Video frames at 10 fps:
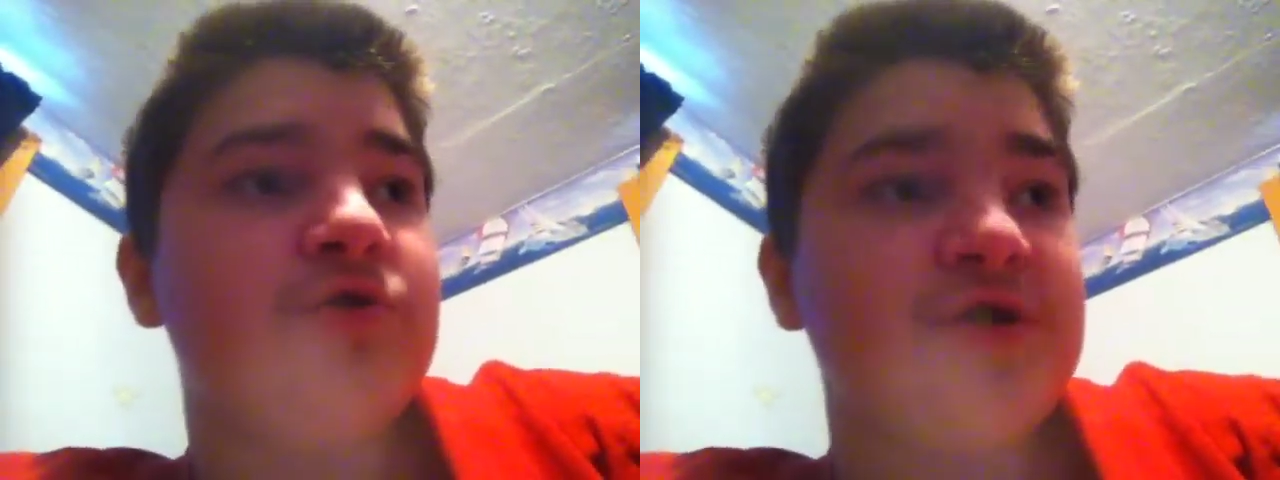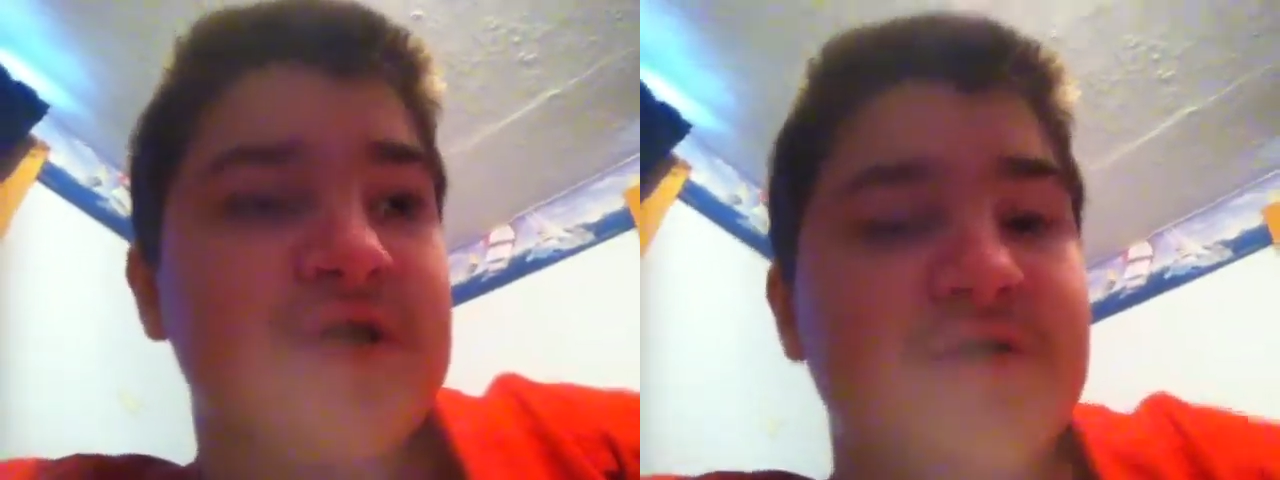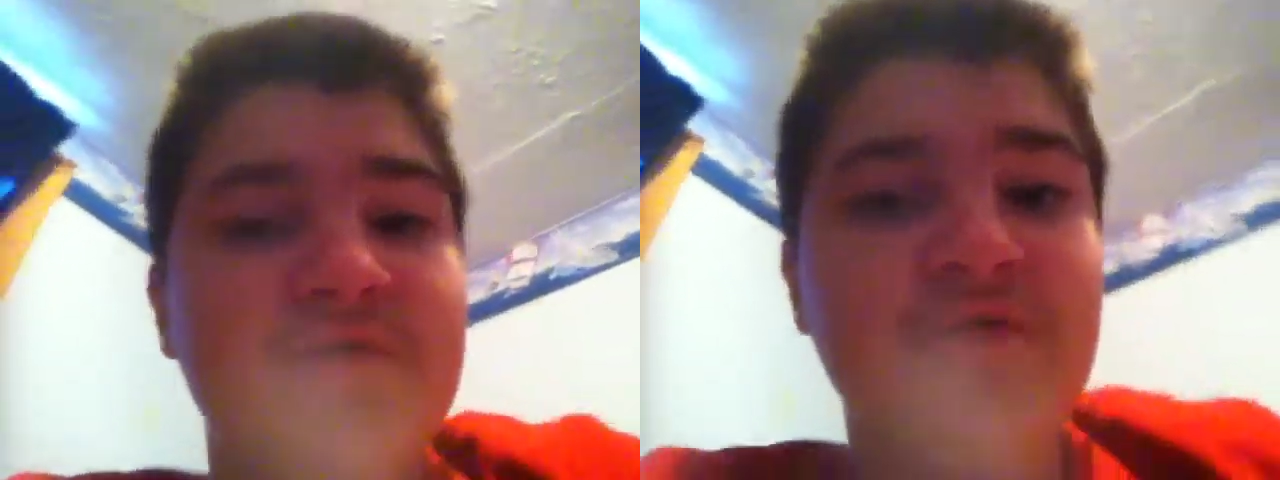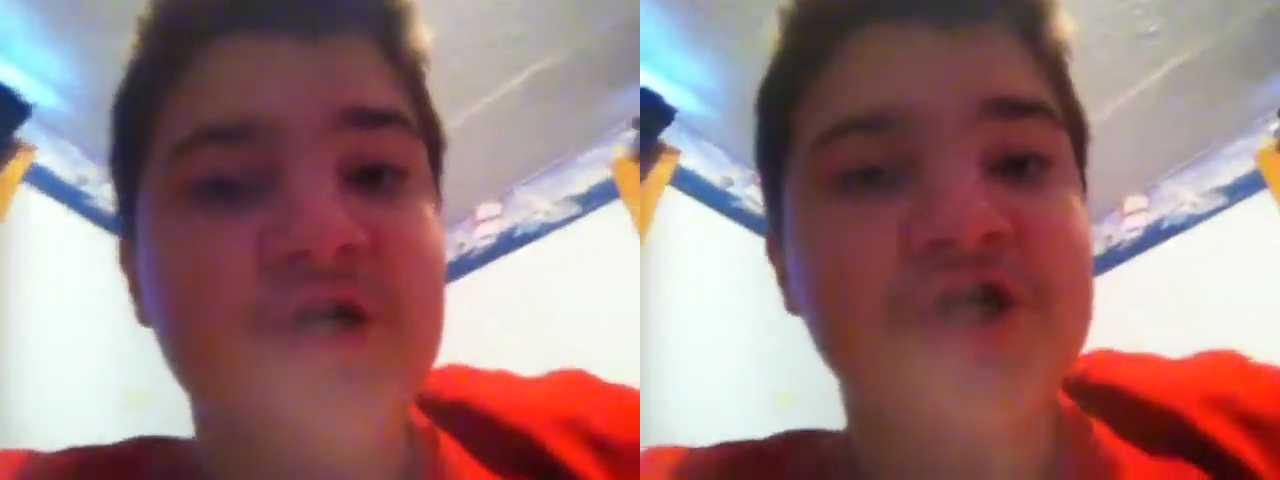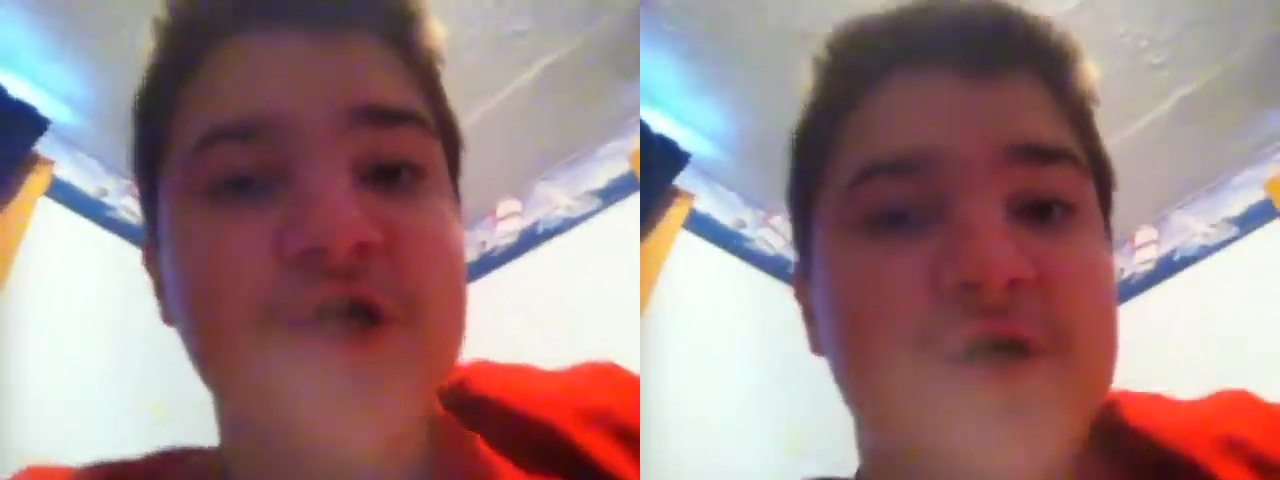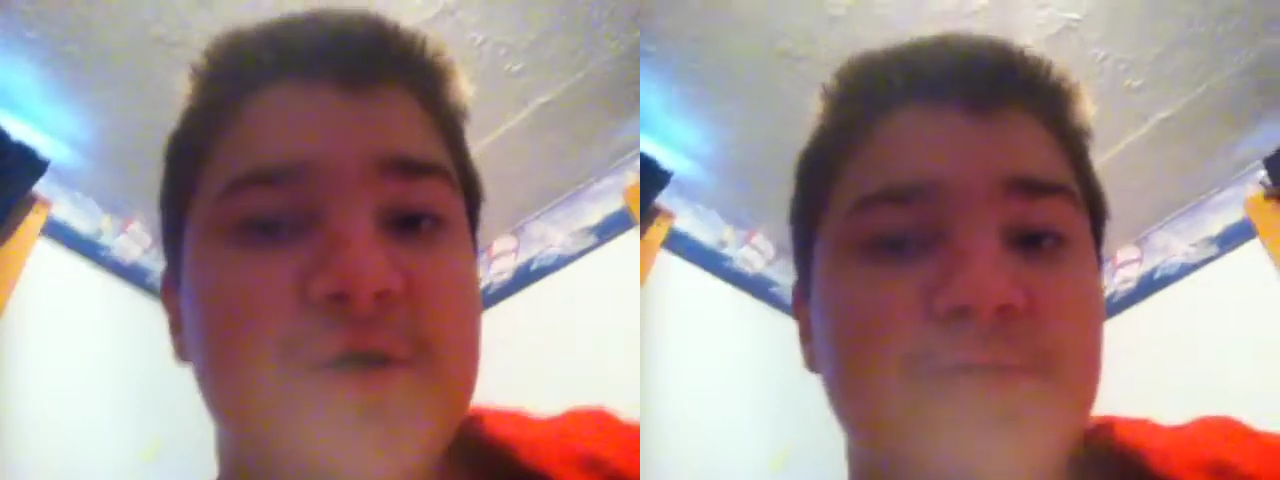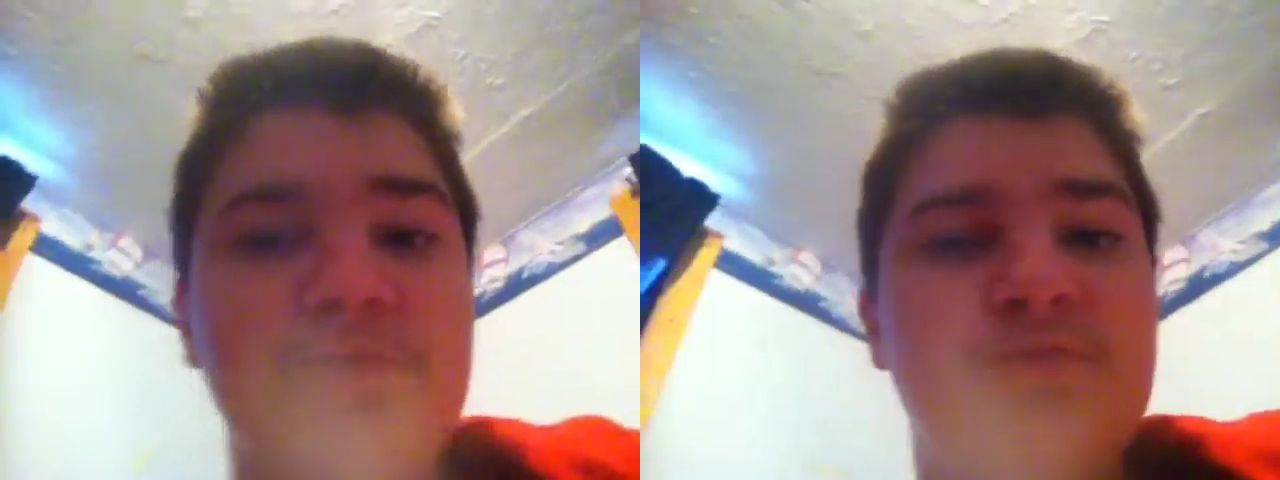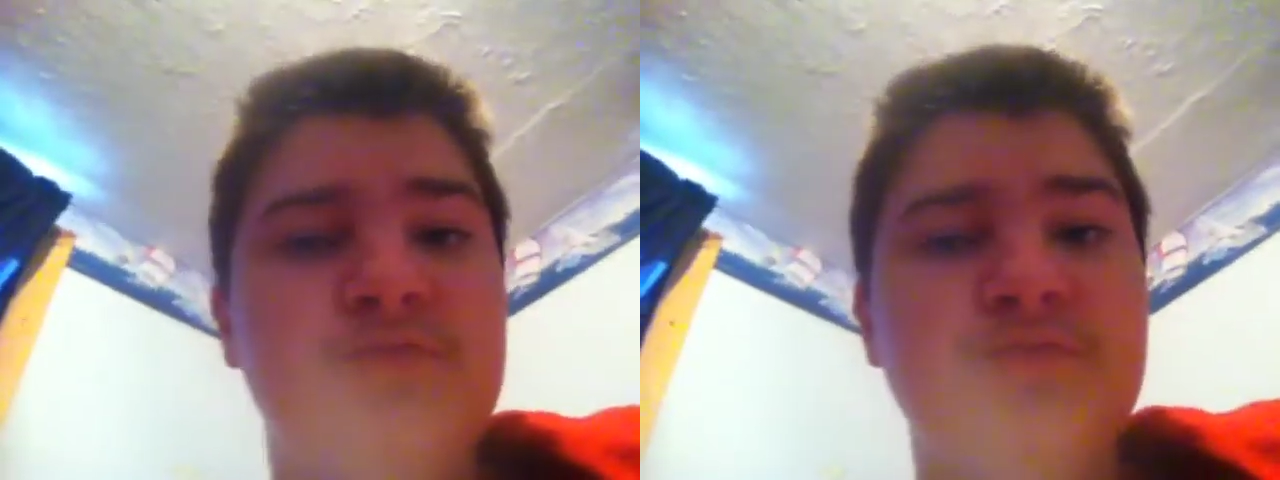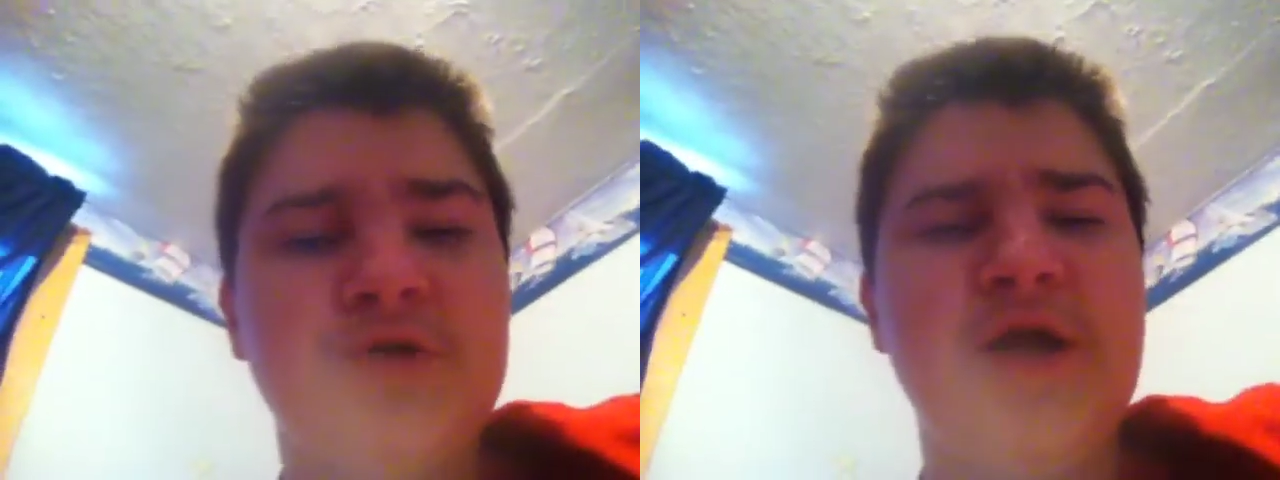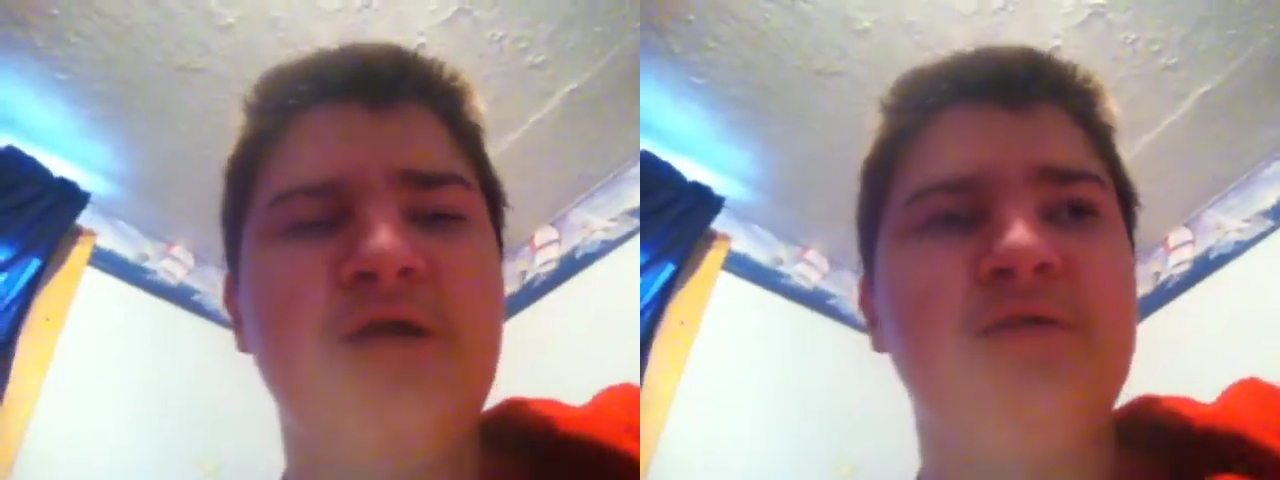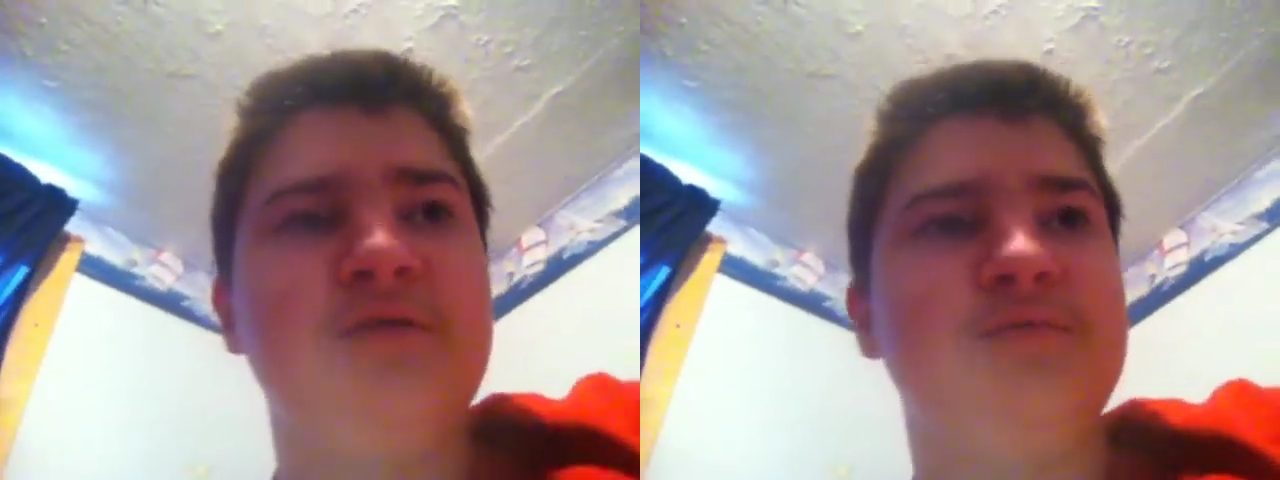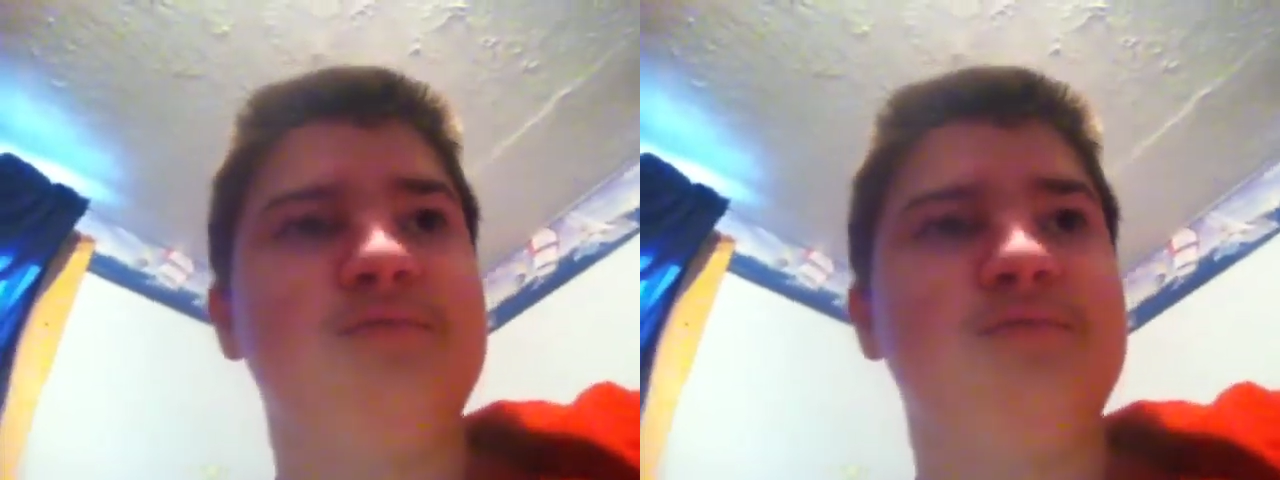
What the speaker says: Just get some fresh air, breathe